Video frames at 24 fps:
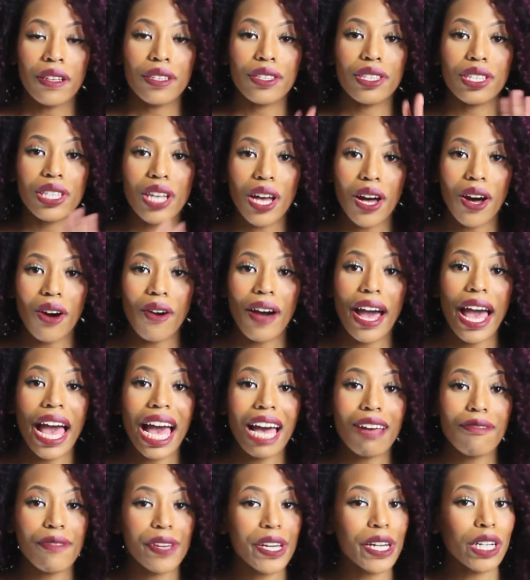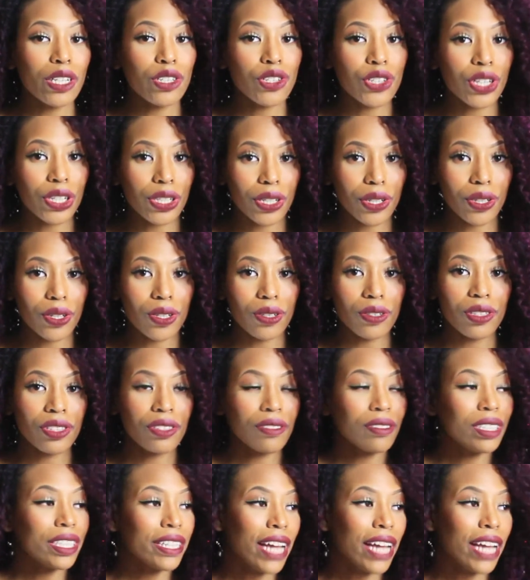So having a journal,